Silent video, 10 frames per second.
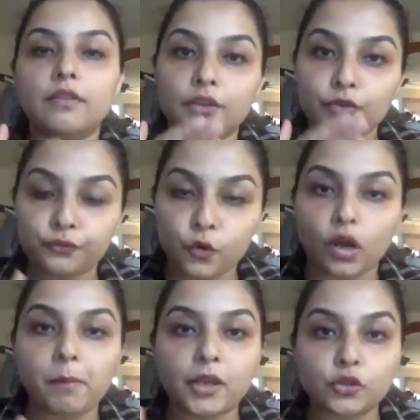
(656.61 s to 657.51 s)
this
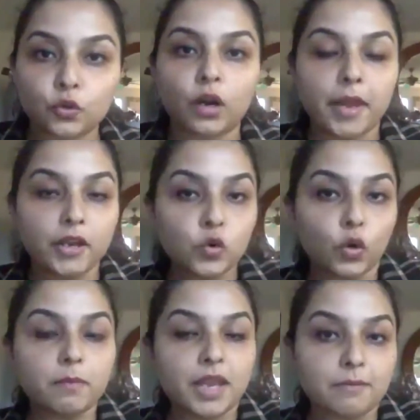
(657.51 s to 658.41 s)
forming, storming, norming,